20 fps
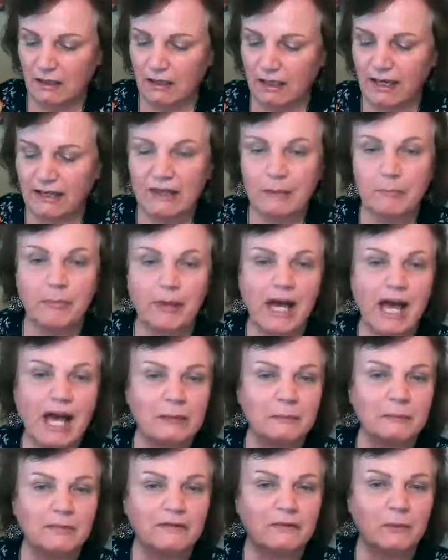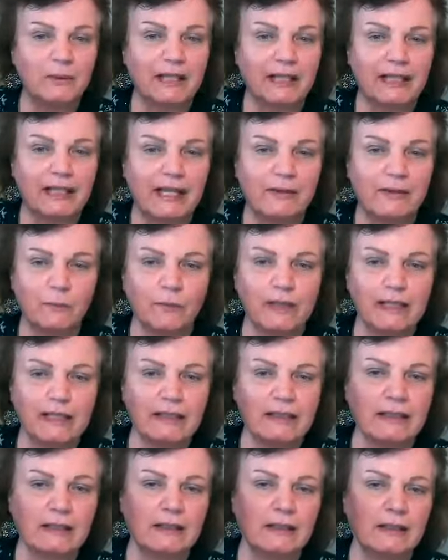at the bottom of what I had
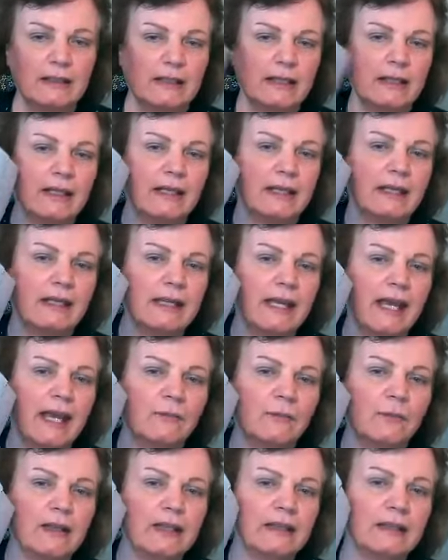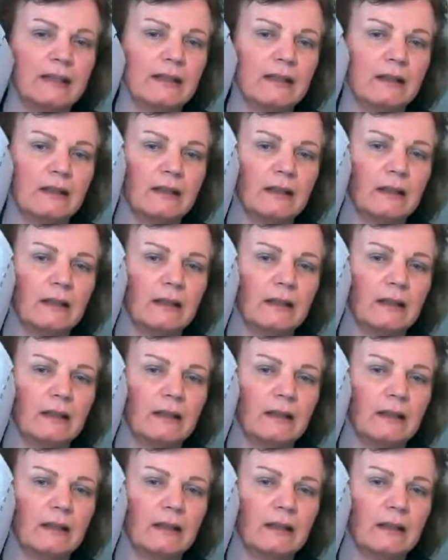written, he had written